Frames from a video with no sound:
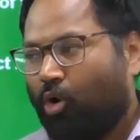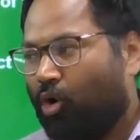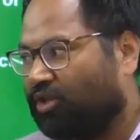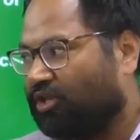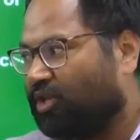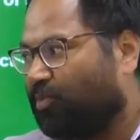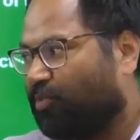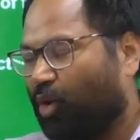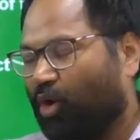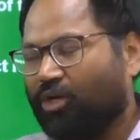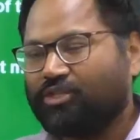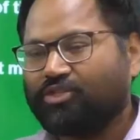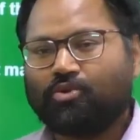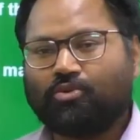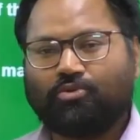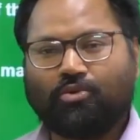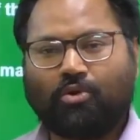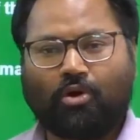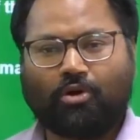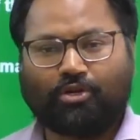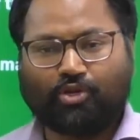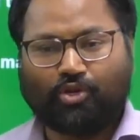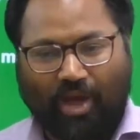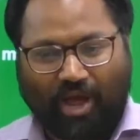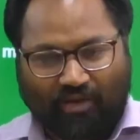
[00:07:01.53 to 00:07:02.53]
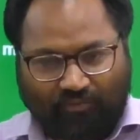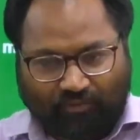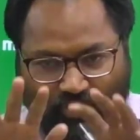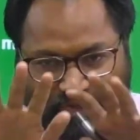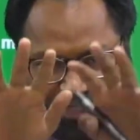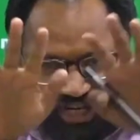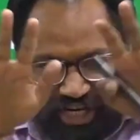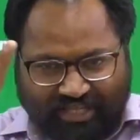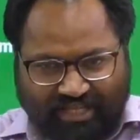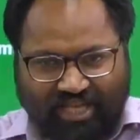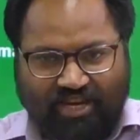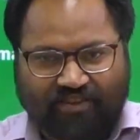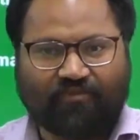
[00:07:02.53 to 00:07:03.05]
all the points or not. You have to
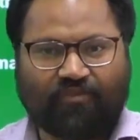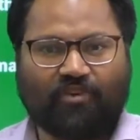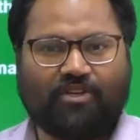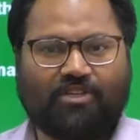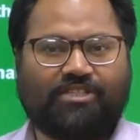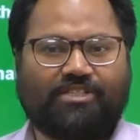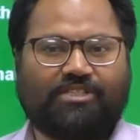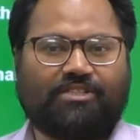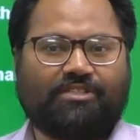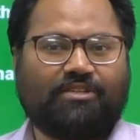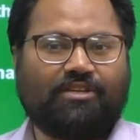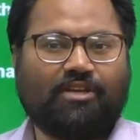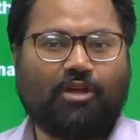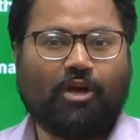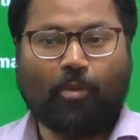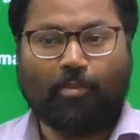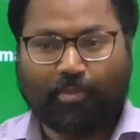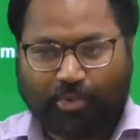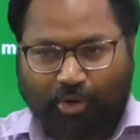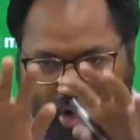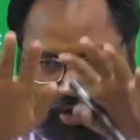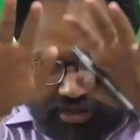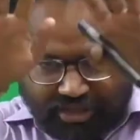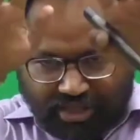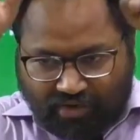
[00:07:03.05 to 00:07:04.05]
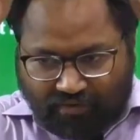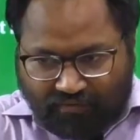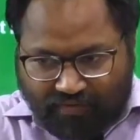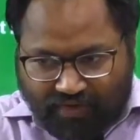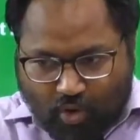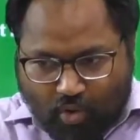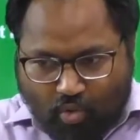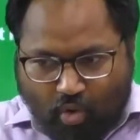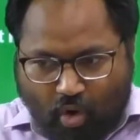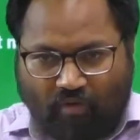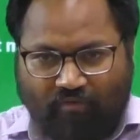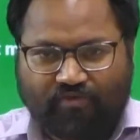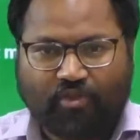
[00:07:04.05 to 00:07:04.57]
check that first. A broader
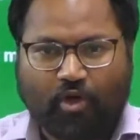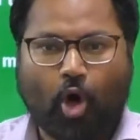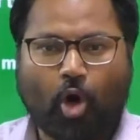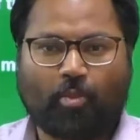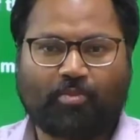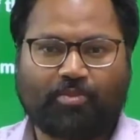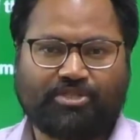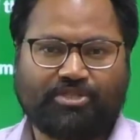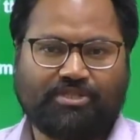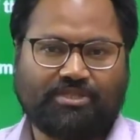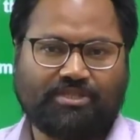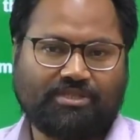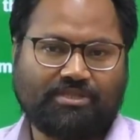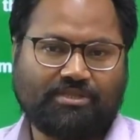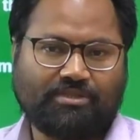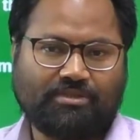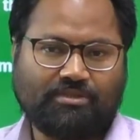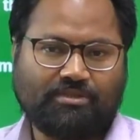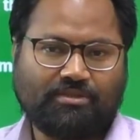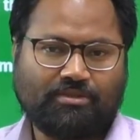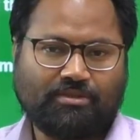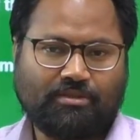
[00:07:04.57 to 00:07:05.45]
view of the options.